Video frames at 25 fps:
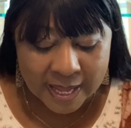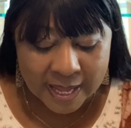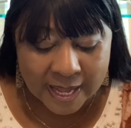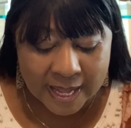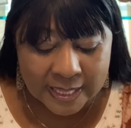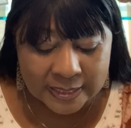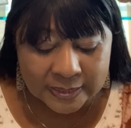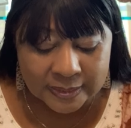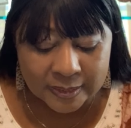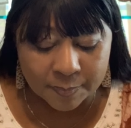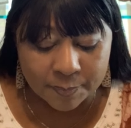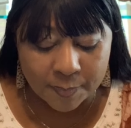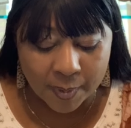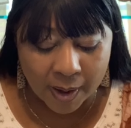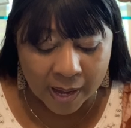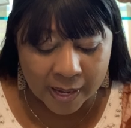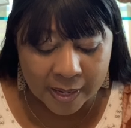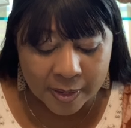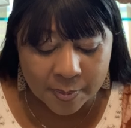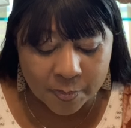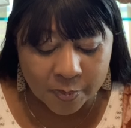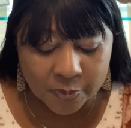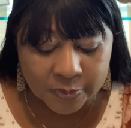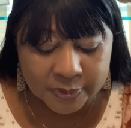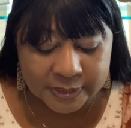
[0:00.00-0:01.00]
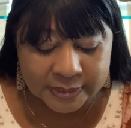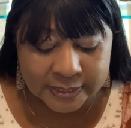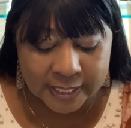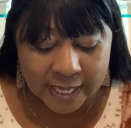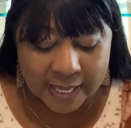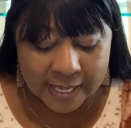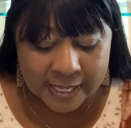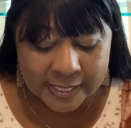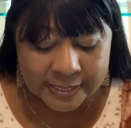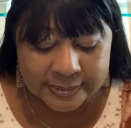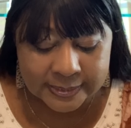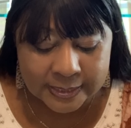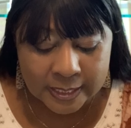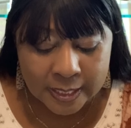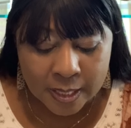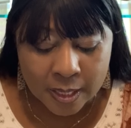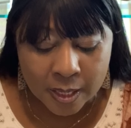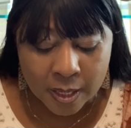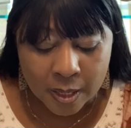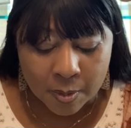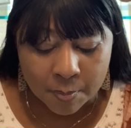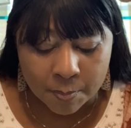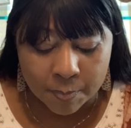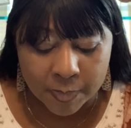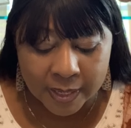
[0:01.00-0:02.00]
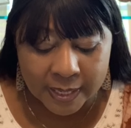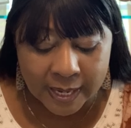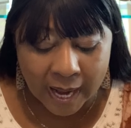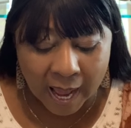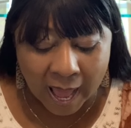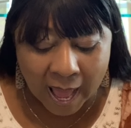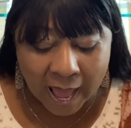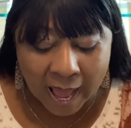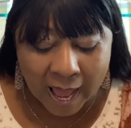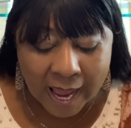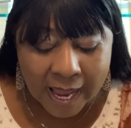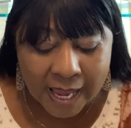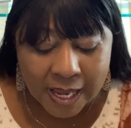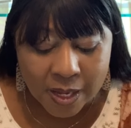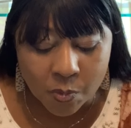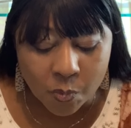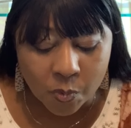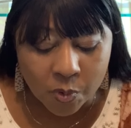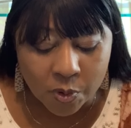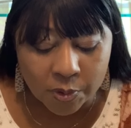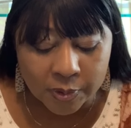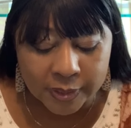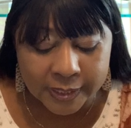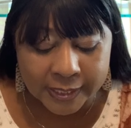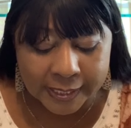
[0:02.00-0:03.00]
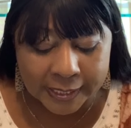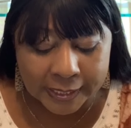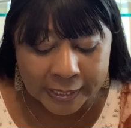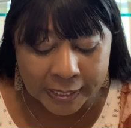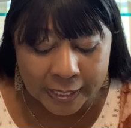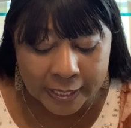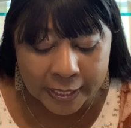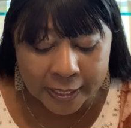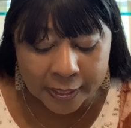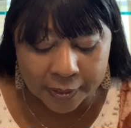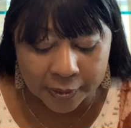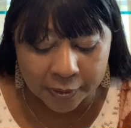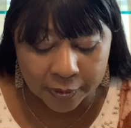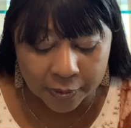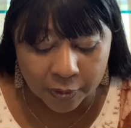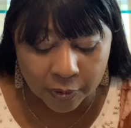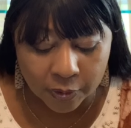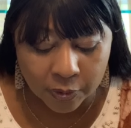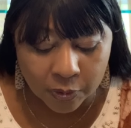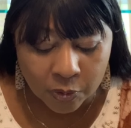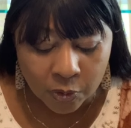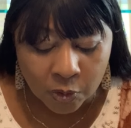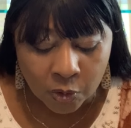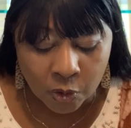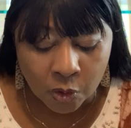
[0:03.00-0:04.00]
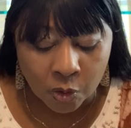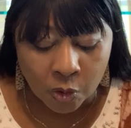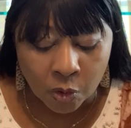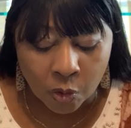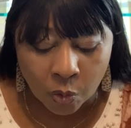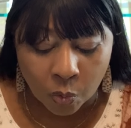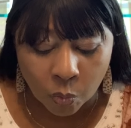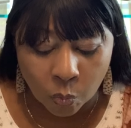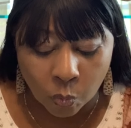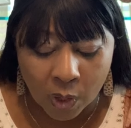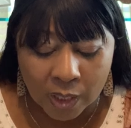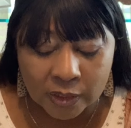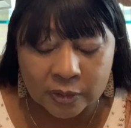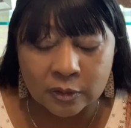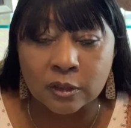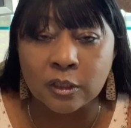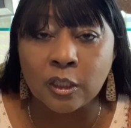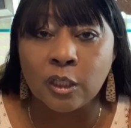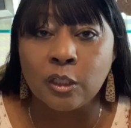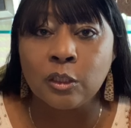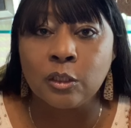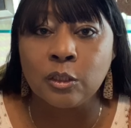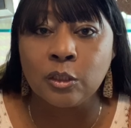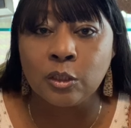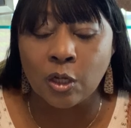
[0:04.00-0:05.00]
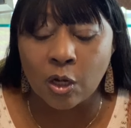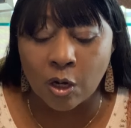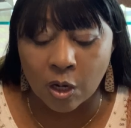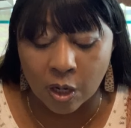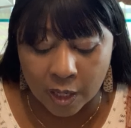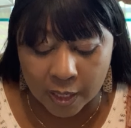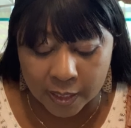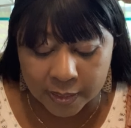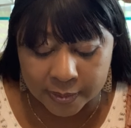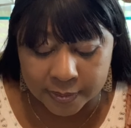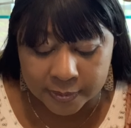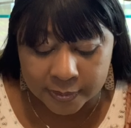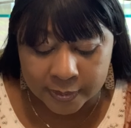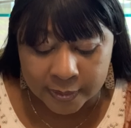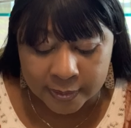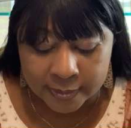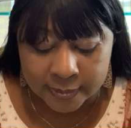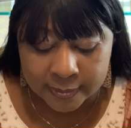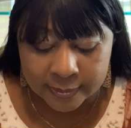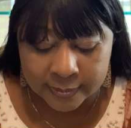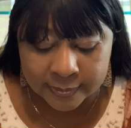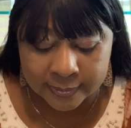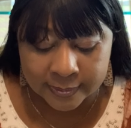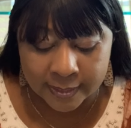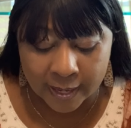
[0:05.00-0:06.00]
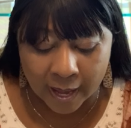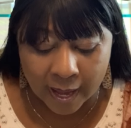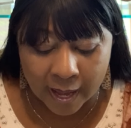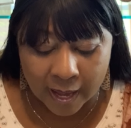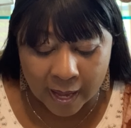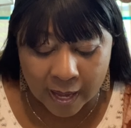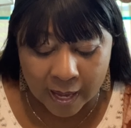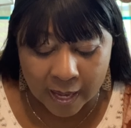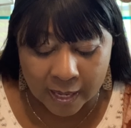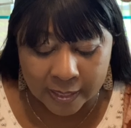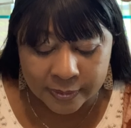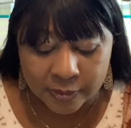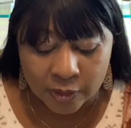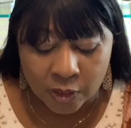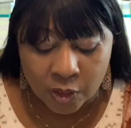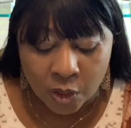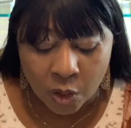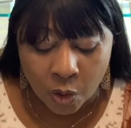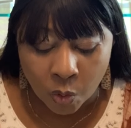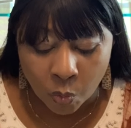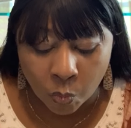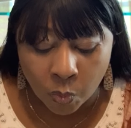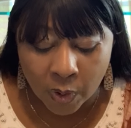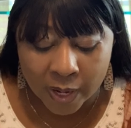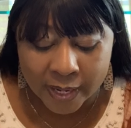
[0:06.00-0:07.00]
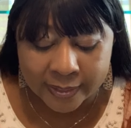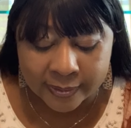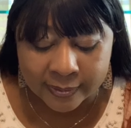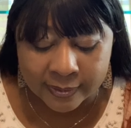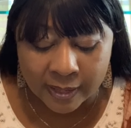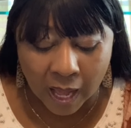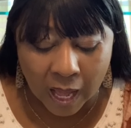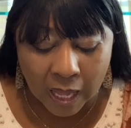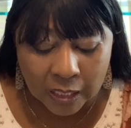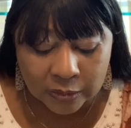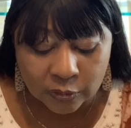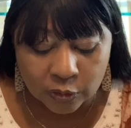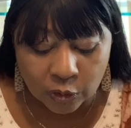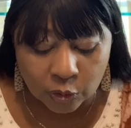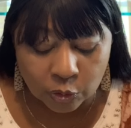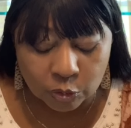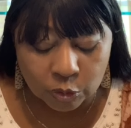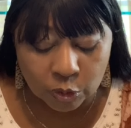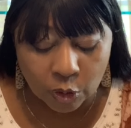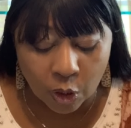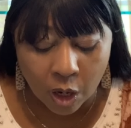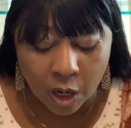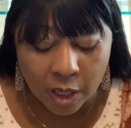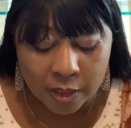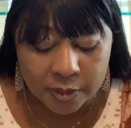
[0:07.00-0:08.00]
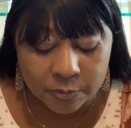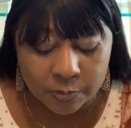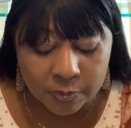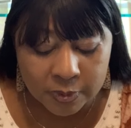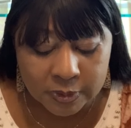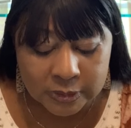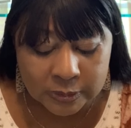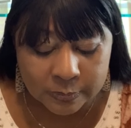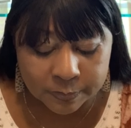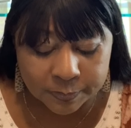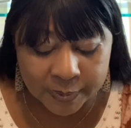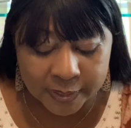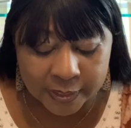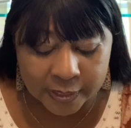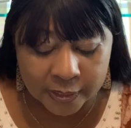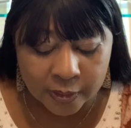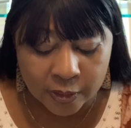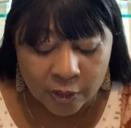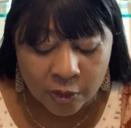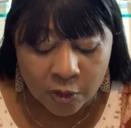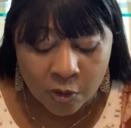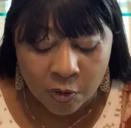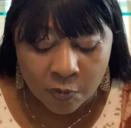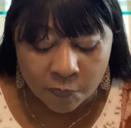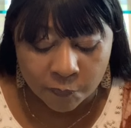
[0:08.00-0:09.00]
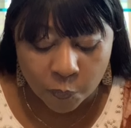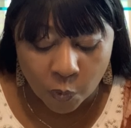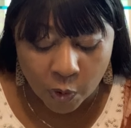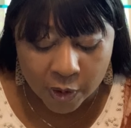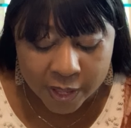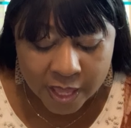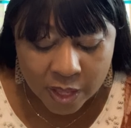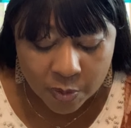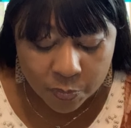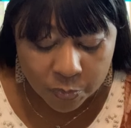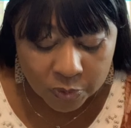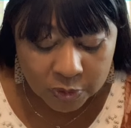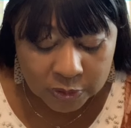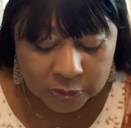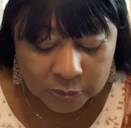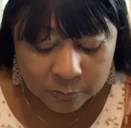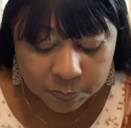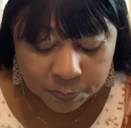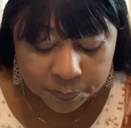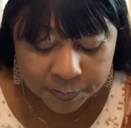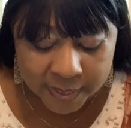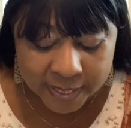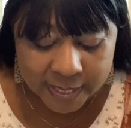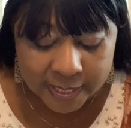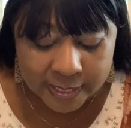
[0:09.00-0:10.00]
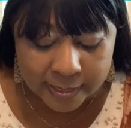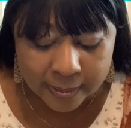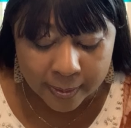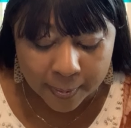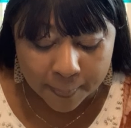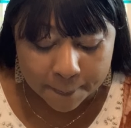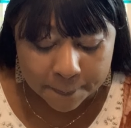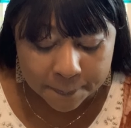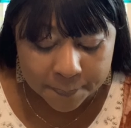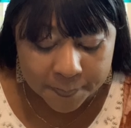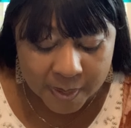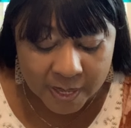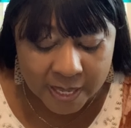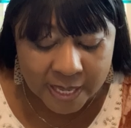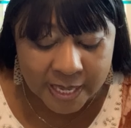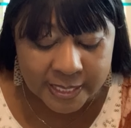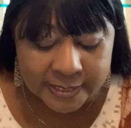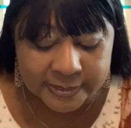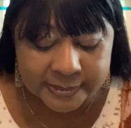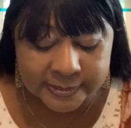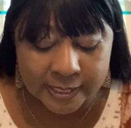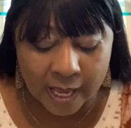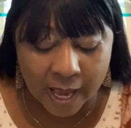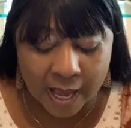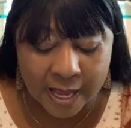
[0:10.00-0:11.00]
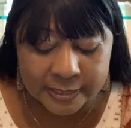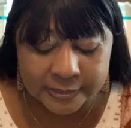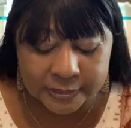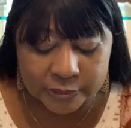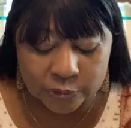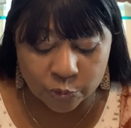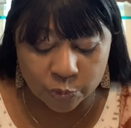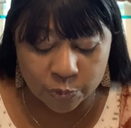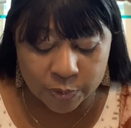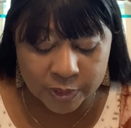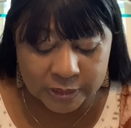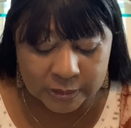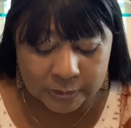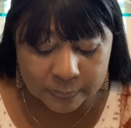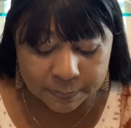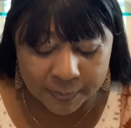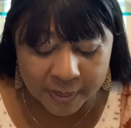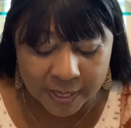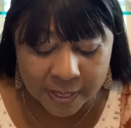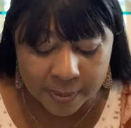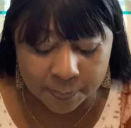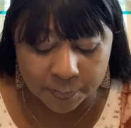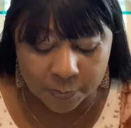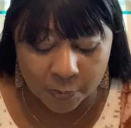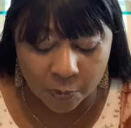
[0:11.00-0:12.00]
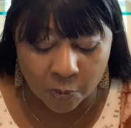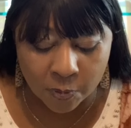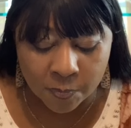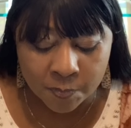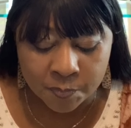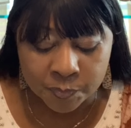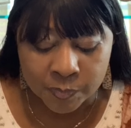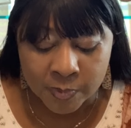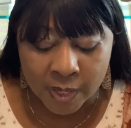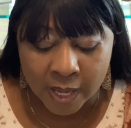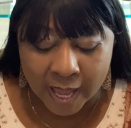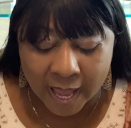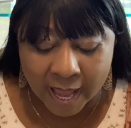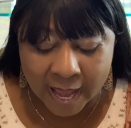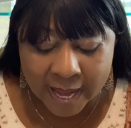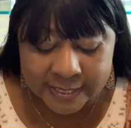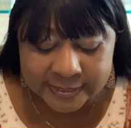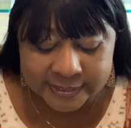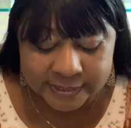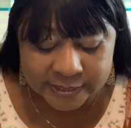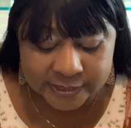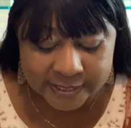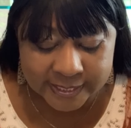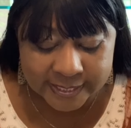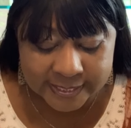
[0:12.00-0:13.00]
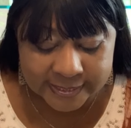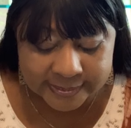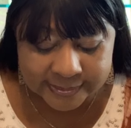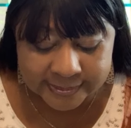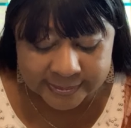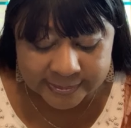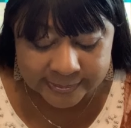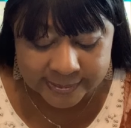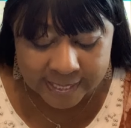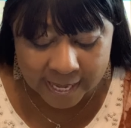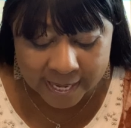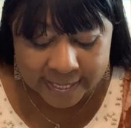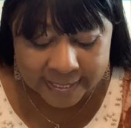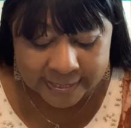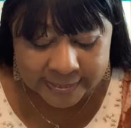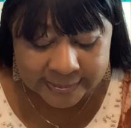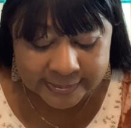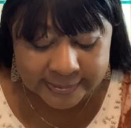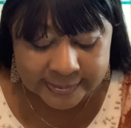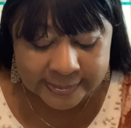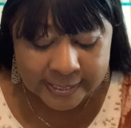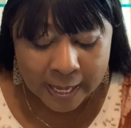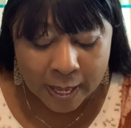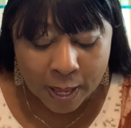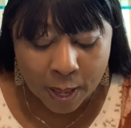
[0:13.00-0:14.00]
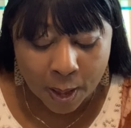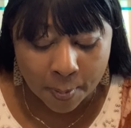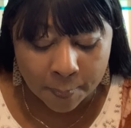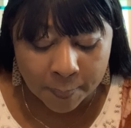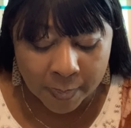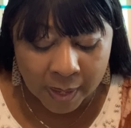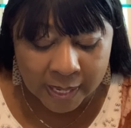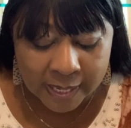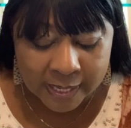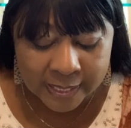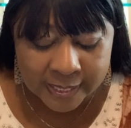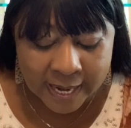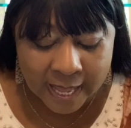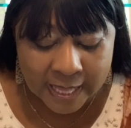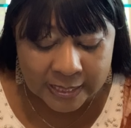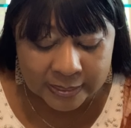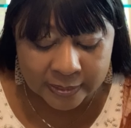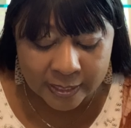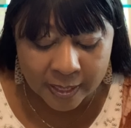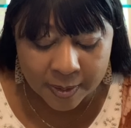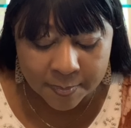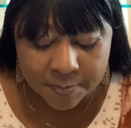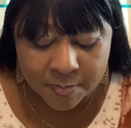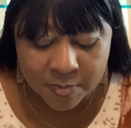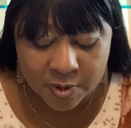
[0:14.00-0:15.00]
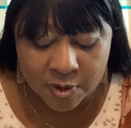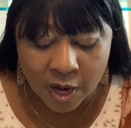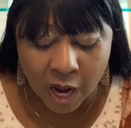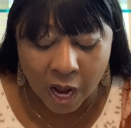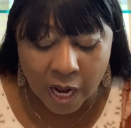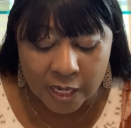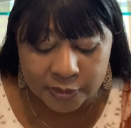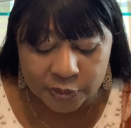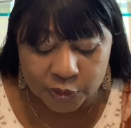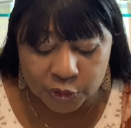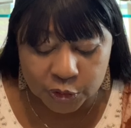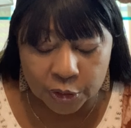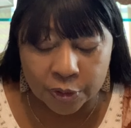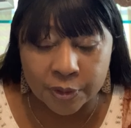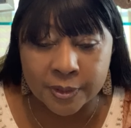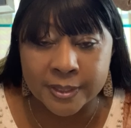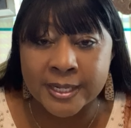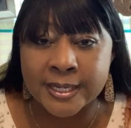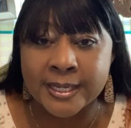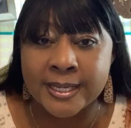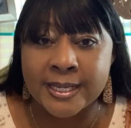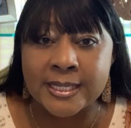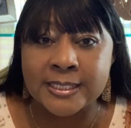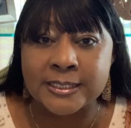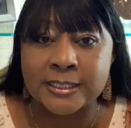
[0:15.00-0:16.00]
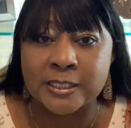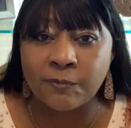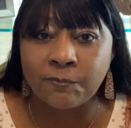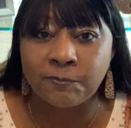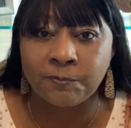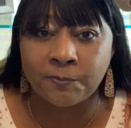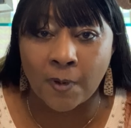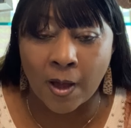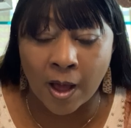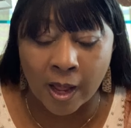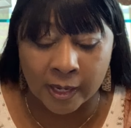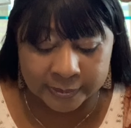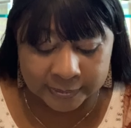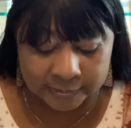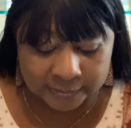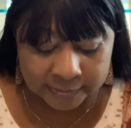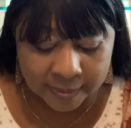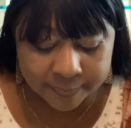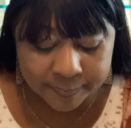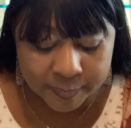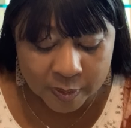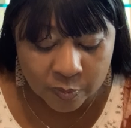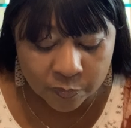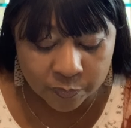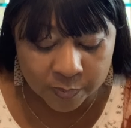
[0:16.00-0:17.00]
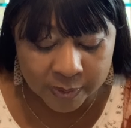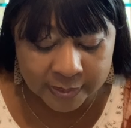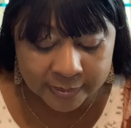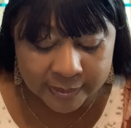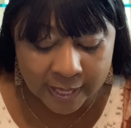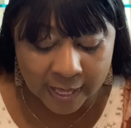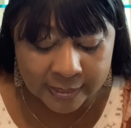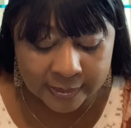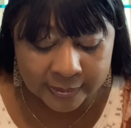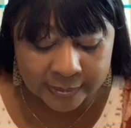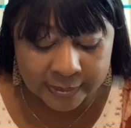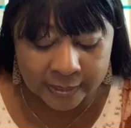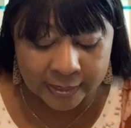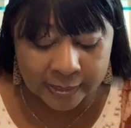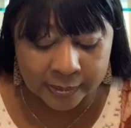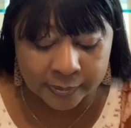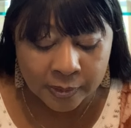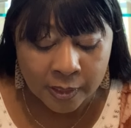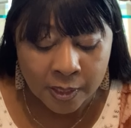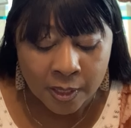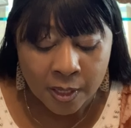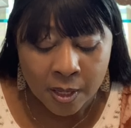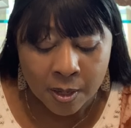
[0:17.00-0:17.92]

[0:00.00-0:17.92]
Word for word: And the Bible says, But I will hear what the Lord God, what God the Lord will speak, for he will speak peace unto his people and to his saints, but let them not turn again to folly. Let me read that again.